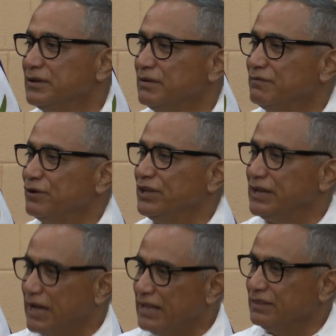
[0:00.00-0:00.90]
for
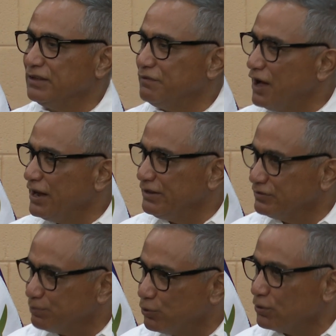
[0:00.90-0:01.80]
the anti-violence
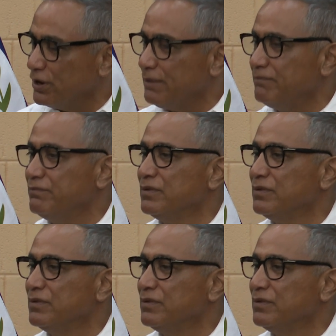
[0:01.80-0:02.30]
program.